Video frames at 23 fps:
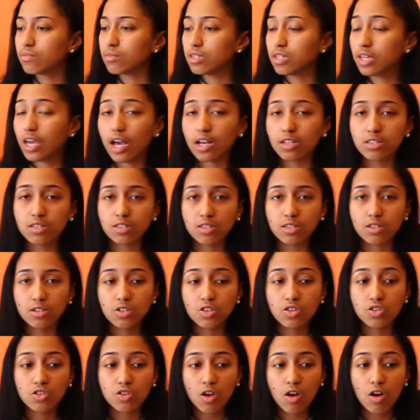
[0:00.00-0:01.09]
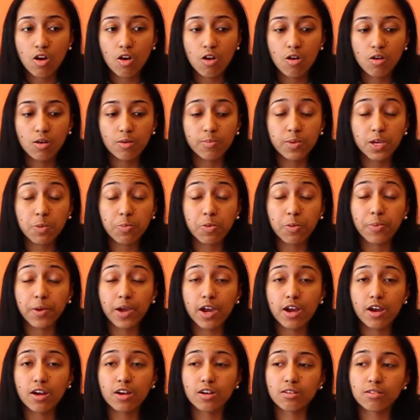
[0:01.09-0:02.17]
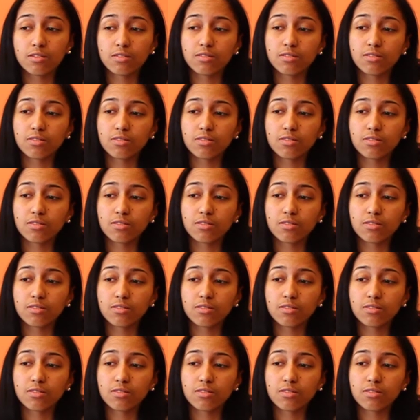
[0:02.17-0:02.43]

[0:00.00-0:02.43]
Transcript: Yes, so be prepared